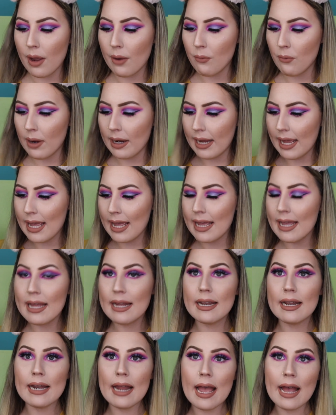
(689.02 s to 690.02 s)
I went
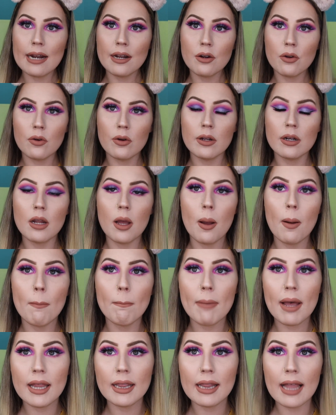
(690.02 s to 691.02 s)
ahead and added on
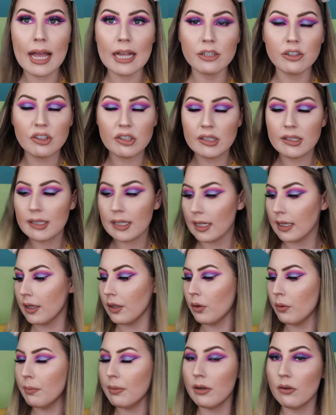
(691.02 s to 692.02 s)
my lashes and a
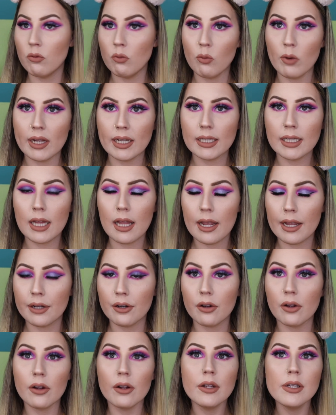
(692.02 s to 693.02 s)
little bit of winged
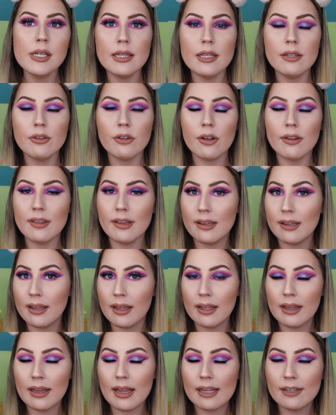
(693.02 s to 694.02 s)
liner. These are the
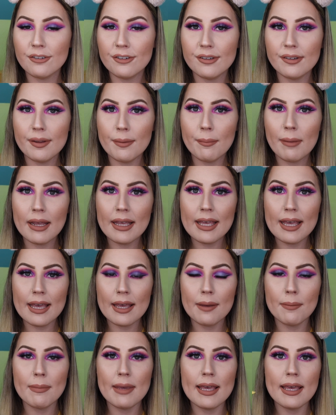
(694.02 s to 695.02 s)
Lily Lashes in
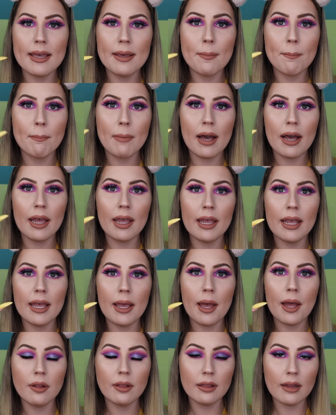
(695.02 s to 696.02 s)
Miami. My
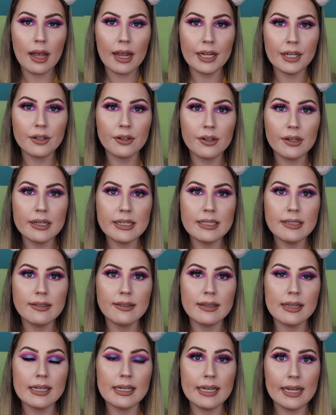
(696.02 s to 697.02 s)
liner is
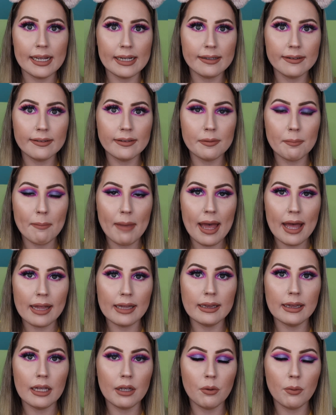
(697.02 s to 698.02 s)
the NYX
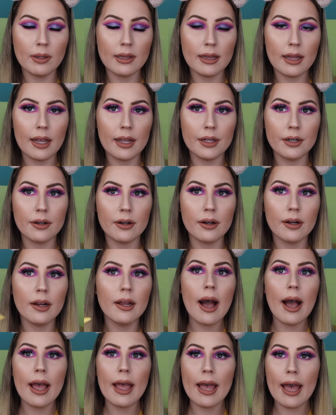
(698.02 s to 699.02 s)
Matte Liquid Liner.
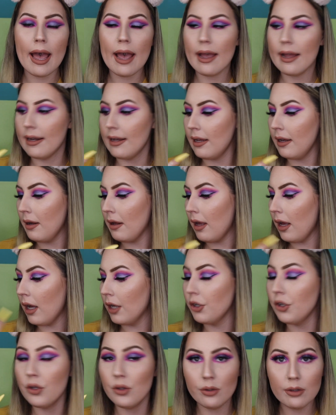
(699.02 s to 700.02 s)
I added
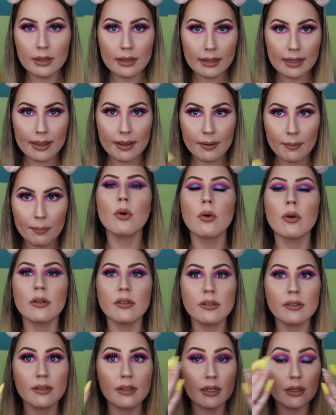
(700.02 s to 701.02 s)
a nude lip, of
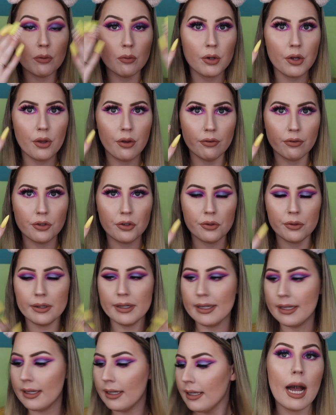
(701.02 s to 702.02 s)
course, because I didn't want to overdo
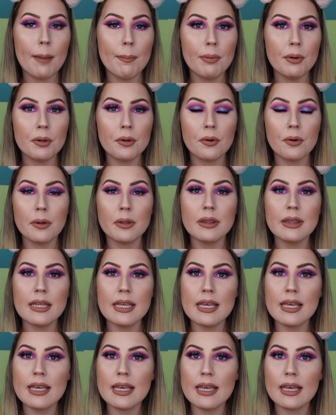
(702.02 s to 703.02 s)
it. I put on
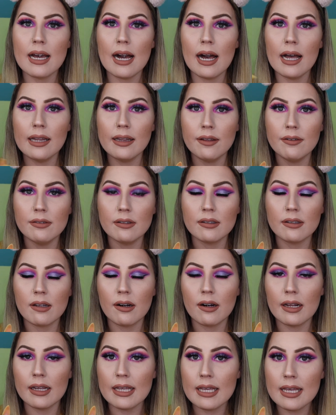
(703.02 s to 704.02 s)
the I Love
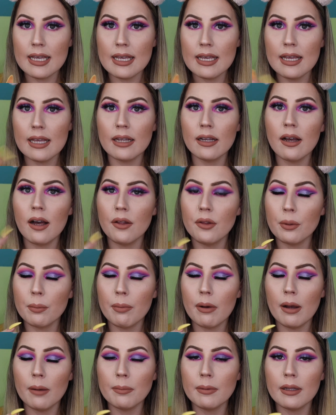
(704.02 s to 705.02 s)
Sarahi and
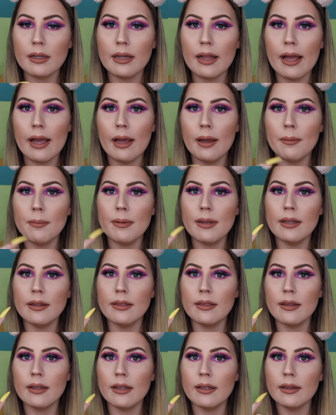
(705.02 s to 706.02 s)
ColourPop collab
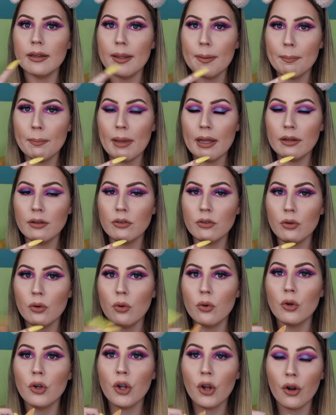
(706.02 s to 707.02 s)
in the lip
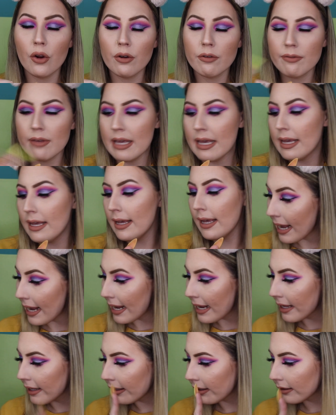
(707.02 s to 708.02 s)
pencil Curvy.
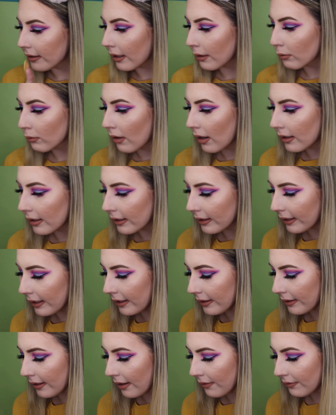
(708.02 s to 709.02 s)
And ironically
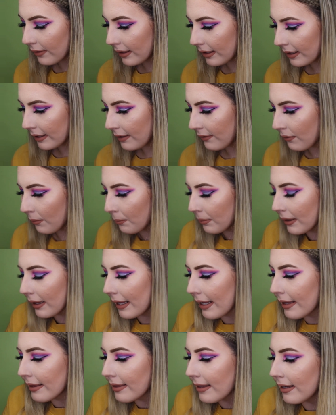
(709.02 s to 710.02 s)
enough, I didn't even
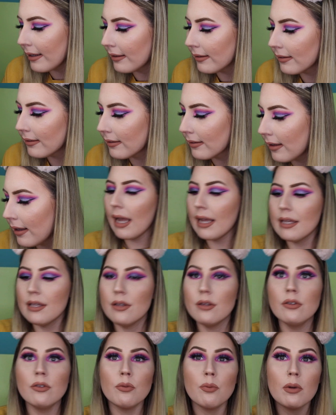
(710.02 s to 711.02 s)
plan this. I
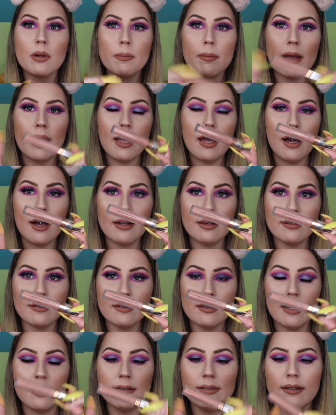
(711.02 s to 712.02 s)
used one of my
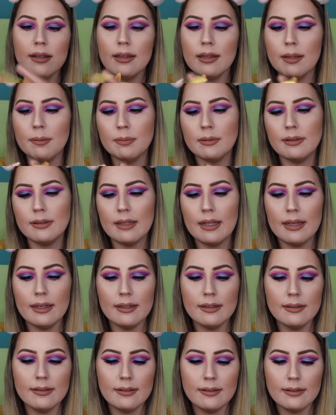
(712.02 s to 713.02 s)
Anastasia
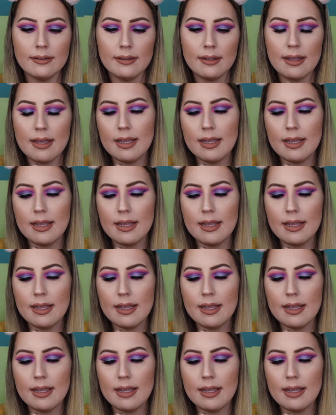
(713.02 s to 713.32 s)
lipsticks